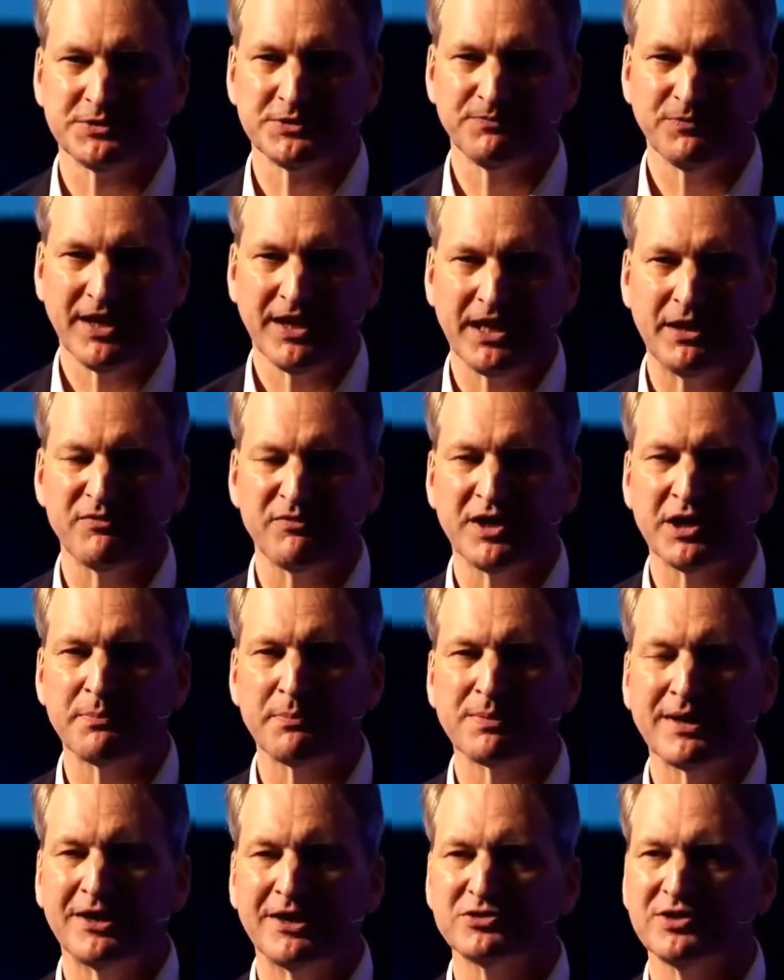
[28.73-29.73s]
And I'm very
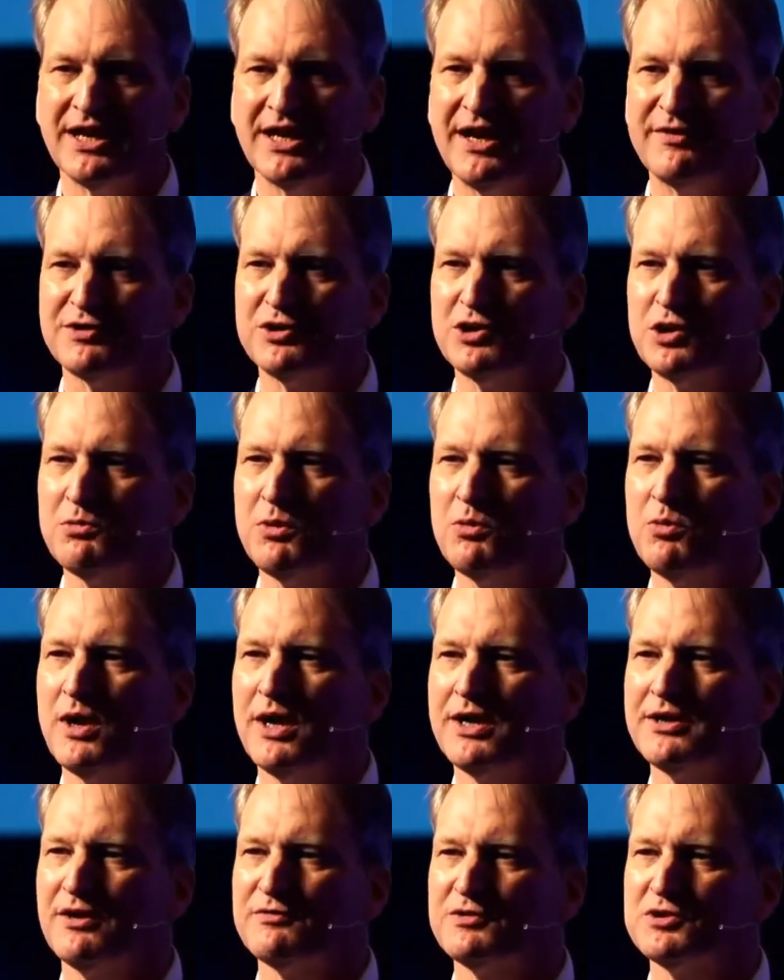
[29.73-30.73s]
proud to have the #1
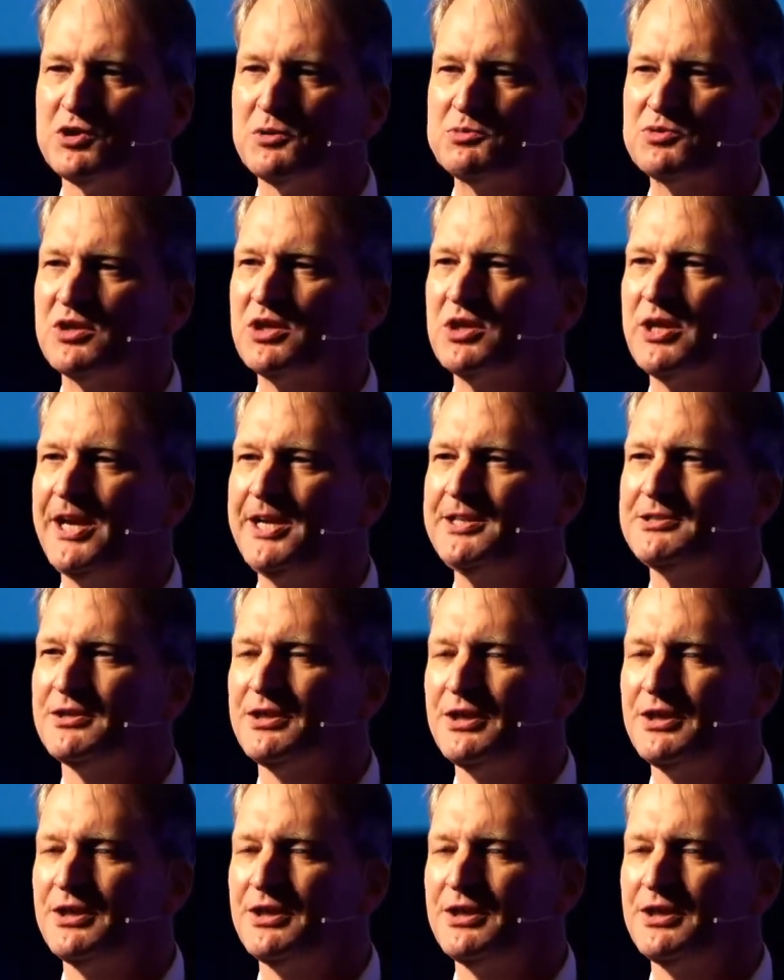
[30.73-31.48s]
of the top 28